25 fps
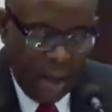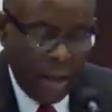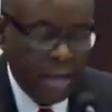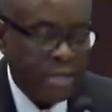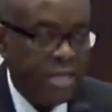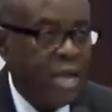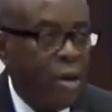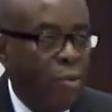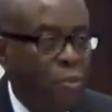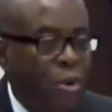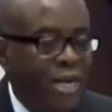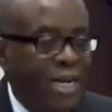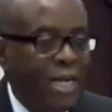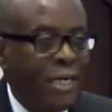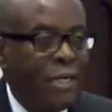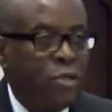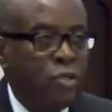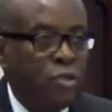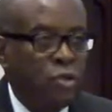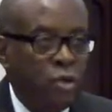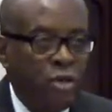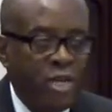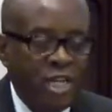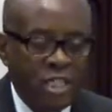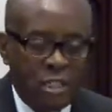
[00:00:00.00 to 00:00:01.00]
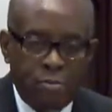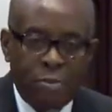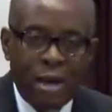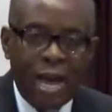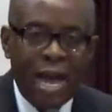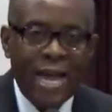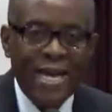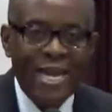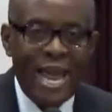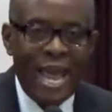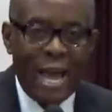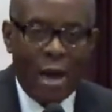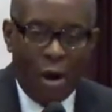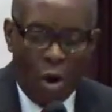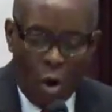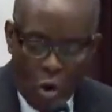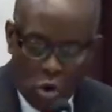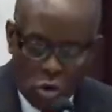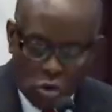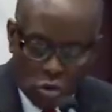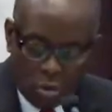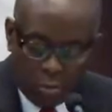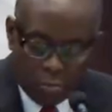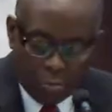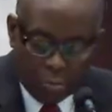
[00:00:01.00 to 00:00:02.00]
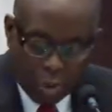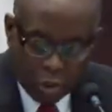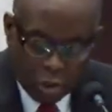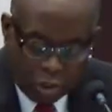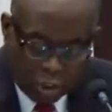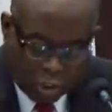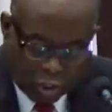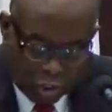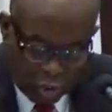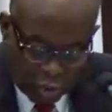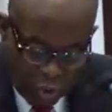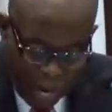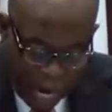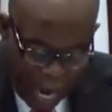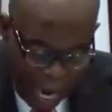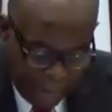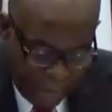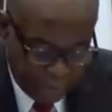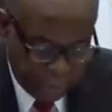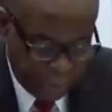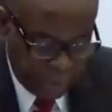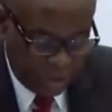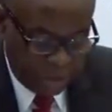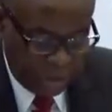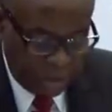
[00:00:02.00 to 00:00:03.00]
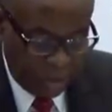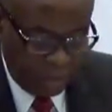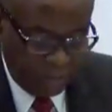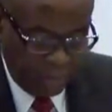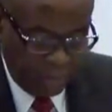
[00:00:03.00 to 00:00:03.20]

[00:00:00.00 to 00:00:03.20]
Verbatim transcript: They wanted to do this by their own bootstraps.